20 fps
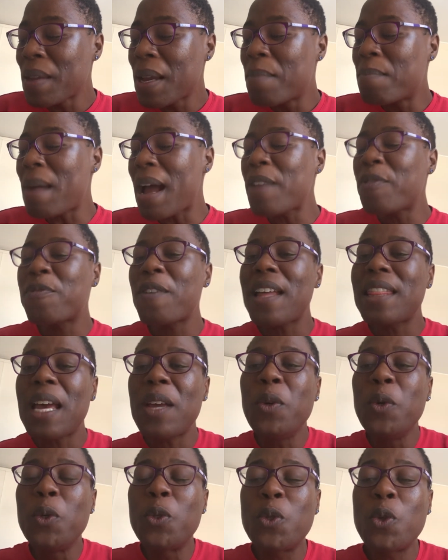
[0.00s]
My father
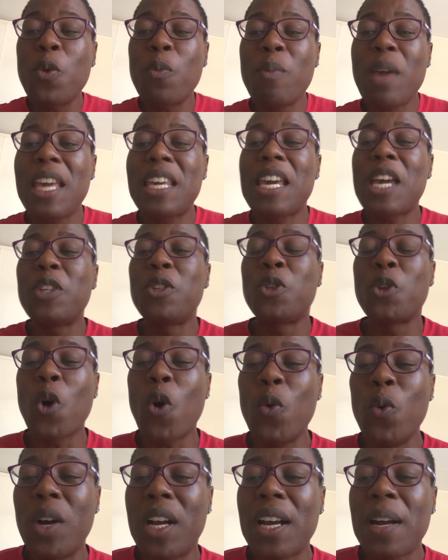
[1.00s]
used to make a
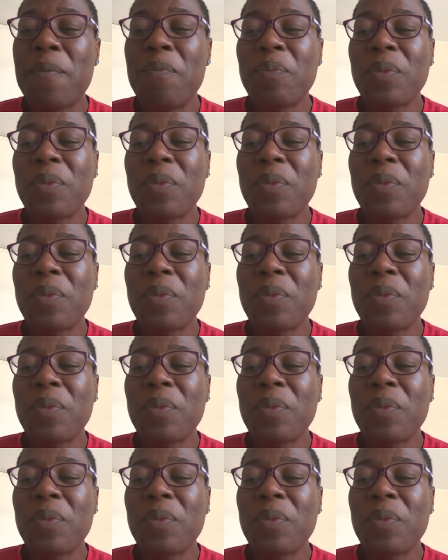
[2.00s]
joke.